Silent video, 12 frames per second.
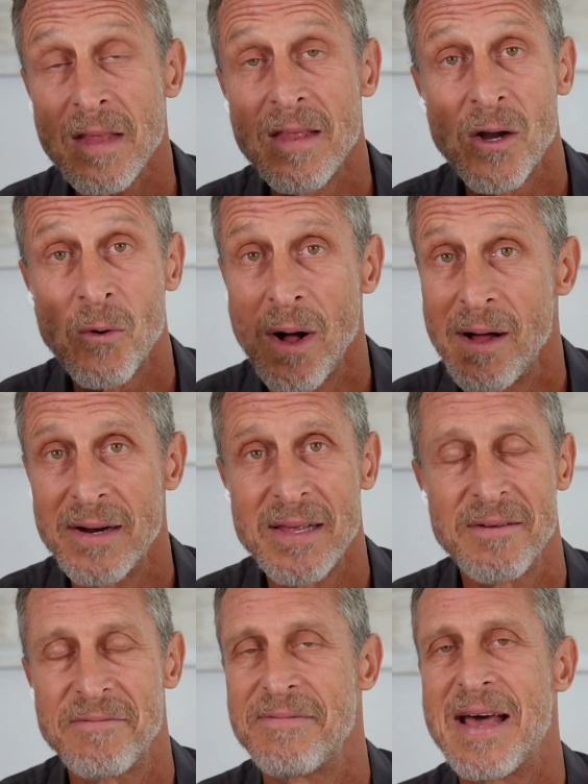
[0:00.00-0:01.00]
the quality
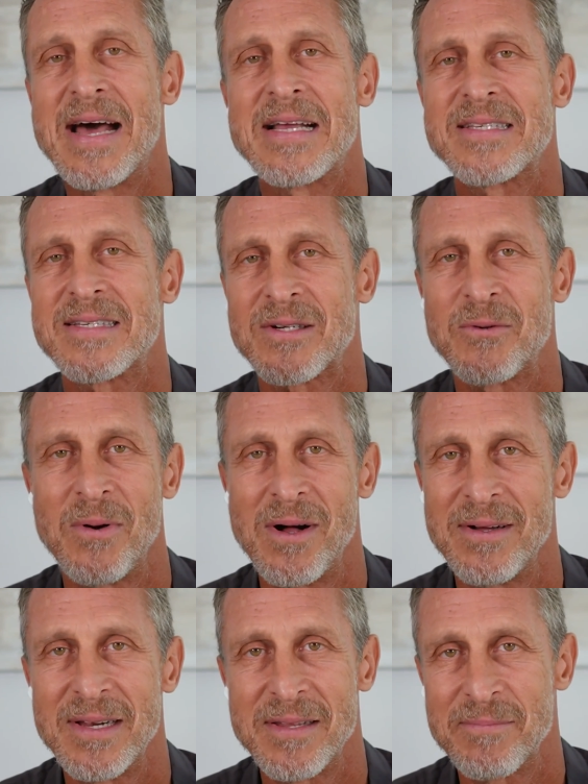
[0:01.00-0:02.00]
of the fats, the
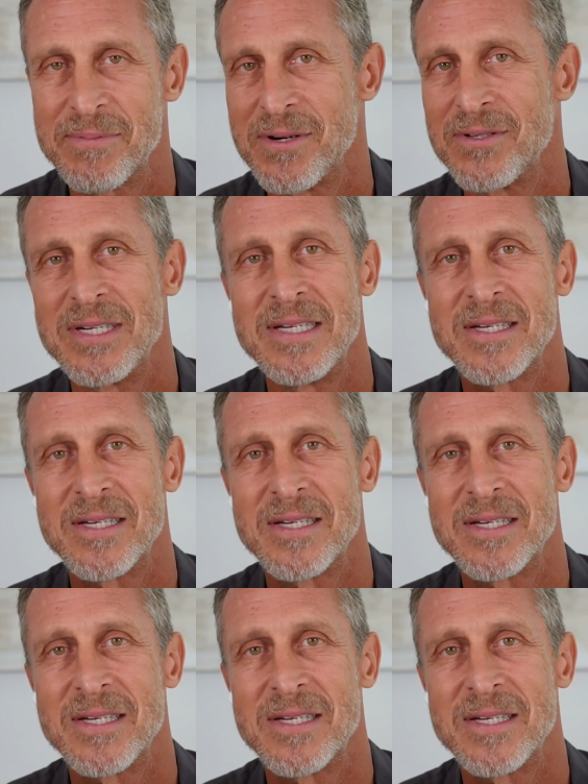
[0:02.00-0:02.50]
quality of the protein,